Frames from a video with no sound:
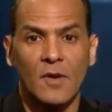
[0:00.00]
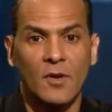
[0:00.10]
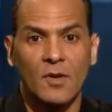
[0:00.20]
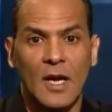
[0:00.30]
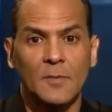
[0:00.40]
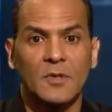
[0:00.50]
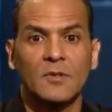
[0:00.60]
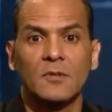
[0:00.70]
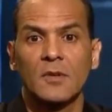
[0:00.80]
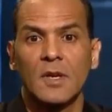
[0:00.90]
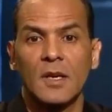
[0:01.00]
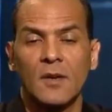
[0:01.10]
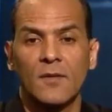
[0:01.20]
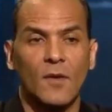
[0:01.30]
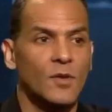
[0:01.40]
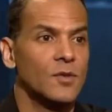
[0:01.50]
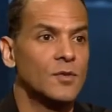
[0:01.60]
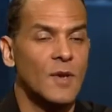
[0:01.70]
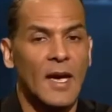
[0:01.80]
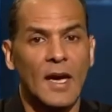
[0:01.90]
good option for you
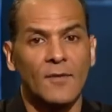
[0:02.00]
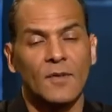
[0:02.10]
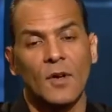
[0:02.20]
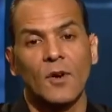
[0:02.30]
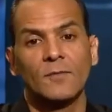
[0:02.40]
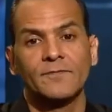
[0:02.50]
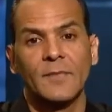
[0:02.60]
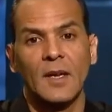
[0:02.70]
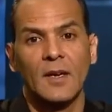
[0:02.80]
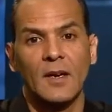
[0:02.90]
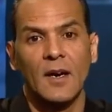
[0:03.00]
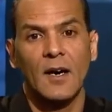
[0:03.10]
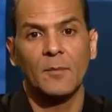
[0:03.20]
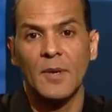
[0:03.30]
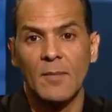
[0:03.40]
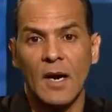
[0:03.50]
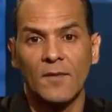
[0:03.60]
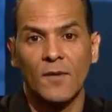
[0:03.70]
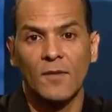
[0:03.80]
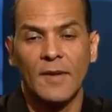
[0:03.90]
to have. So be
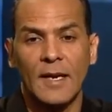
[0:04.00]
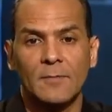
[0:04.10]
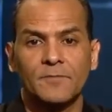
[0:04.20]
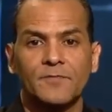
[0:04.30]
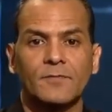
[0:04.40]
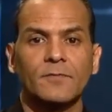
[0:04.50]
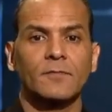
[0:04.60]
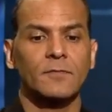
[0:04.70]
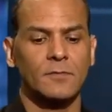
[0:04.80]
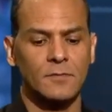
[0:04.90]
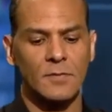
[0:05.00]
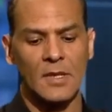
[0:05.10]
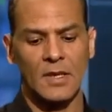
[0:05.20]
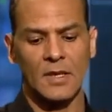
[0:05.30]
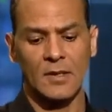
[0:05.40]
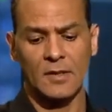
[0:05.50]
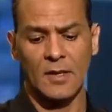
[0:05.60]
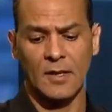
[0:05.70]
mindful of that. And